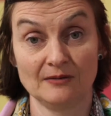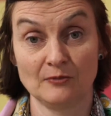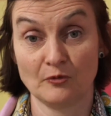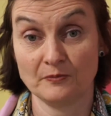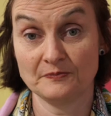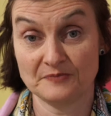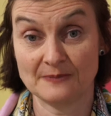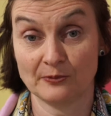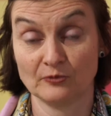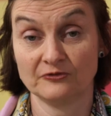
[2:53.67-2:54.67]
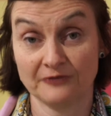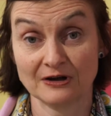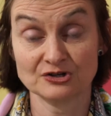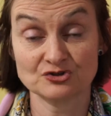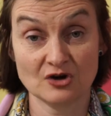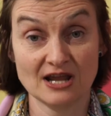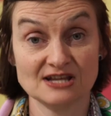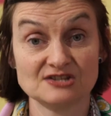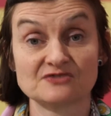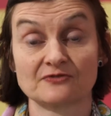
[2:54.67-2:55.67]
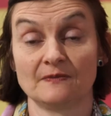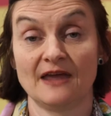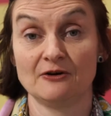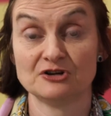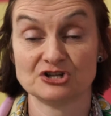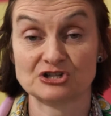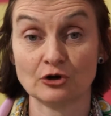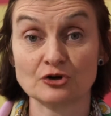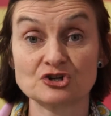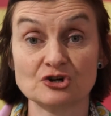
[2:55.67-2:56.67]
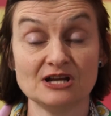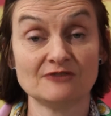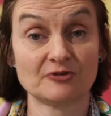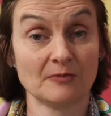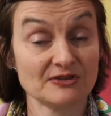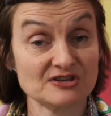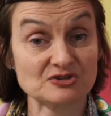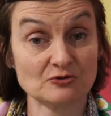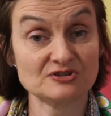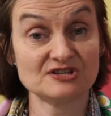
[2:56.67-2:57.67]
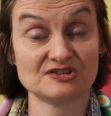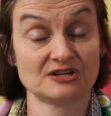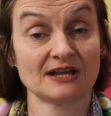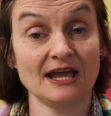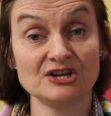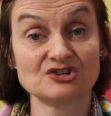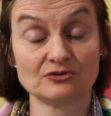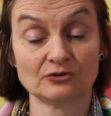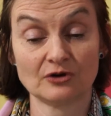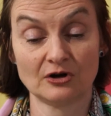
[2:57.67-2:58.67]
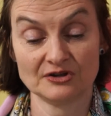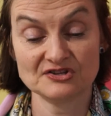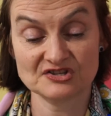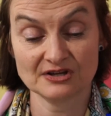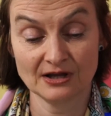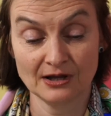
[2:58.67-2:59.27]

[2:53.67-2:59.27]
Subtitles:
or people fundraise from the Heritage Lottery and from other sources, and occasional grants.